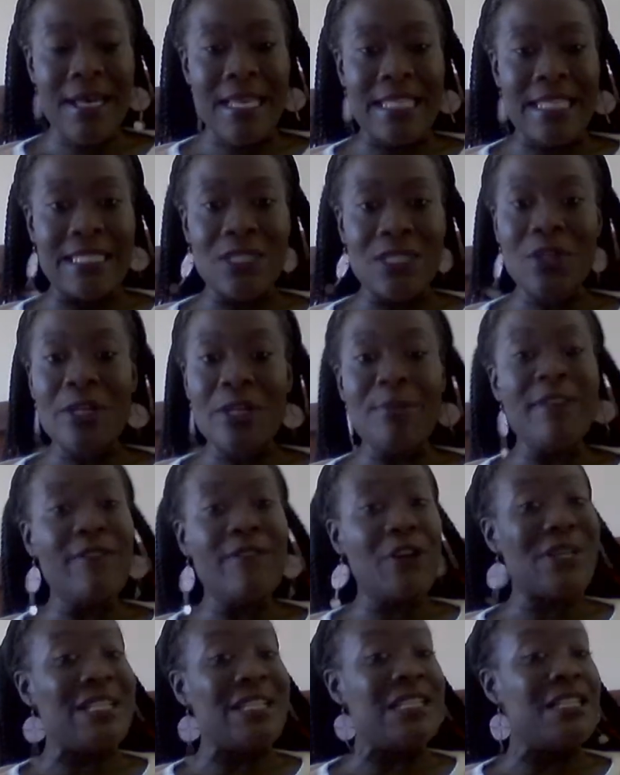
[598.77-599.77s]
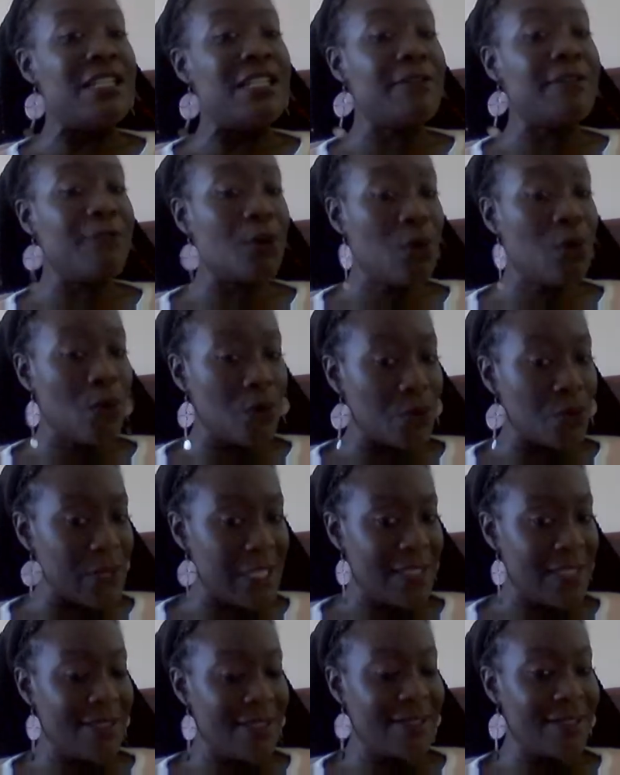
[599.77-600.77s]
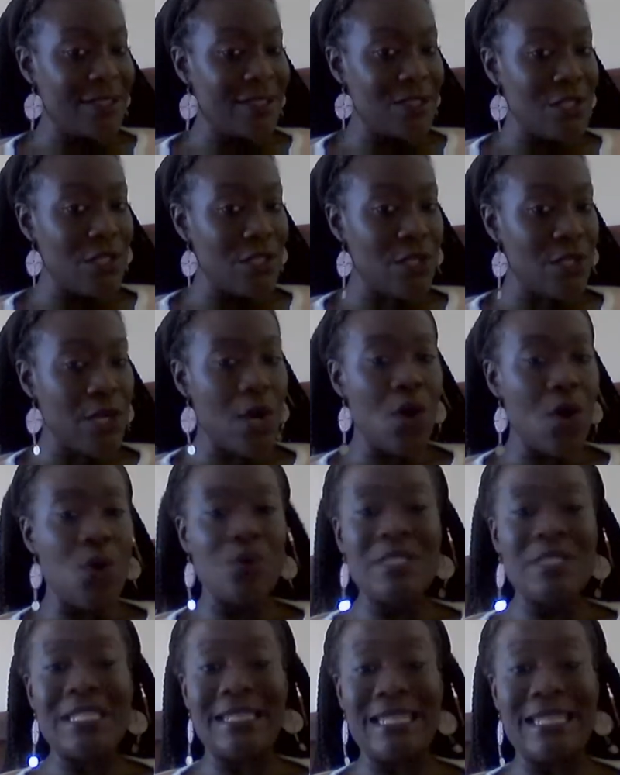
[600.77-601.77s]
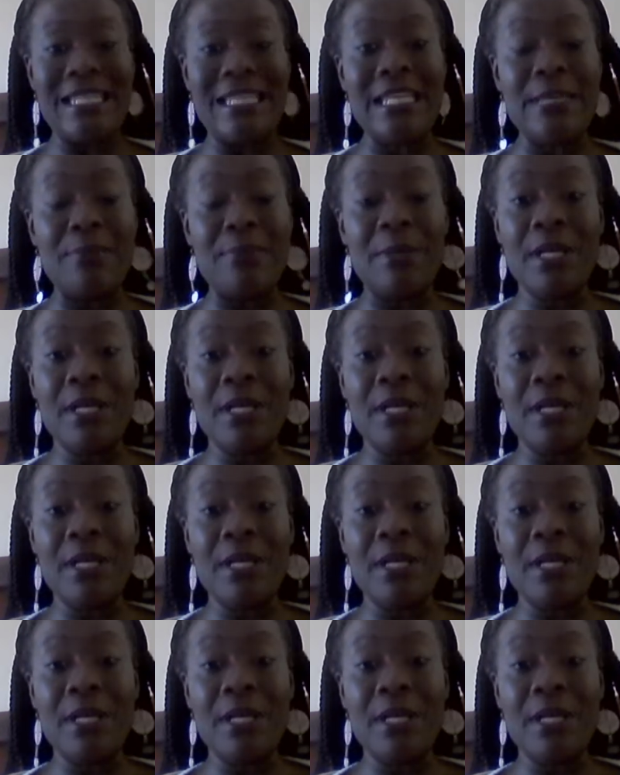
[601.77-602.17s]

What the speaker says: it's going to be very difficult, to keep